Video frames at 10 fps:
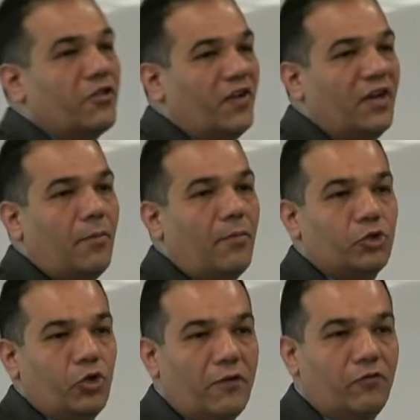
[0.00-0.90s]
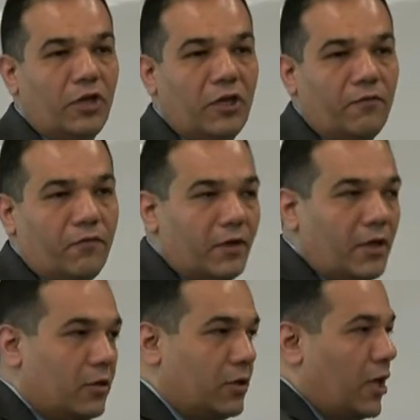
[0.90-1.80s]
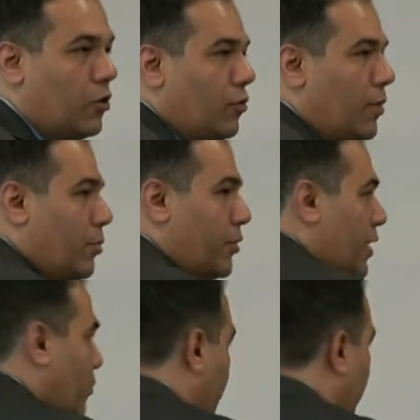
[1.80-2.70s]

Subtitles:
3 numbers you have to give. Can you remember them,